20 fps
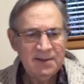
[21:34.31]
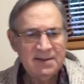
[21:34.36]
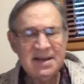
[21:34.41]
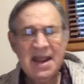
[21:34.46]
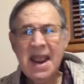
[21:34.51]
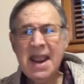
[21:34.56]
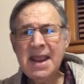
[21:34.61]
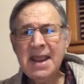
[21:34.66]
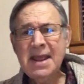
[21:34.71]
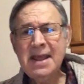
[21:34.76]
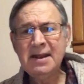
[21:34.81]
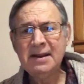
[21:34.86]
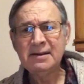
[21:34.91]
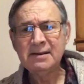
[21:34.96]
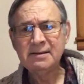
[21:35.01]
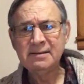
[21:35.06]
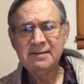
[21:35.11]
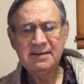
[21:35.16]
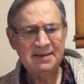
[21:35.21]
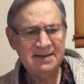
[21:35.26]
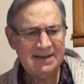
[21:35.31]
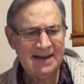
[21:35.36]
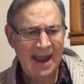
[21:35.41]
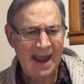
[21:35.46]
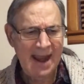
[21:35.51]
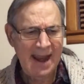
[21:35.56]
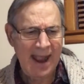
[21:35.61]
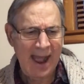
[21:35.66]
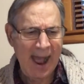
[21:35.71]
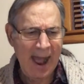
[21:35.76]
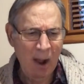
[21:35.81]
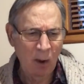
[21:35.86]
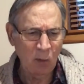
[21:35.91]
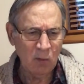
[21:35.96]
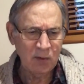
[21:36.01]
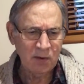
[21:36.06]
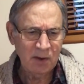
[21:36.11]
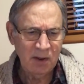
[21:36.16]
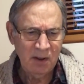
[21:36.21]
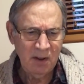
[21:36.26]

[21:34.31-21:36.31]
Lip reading: Day in, day out.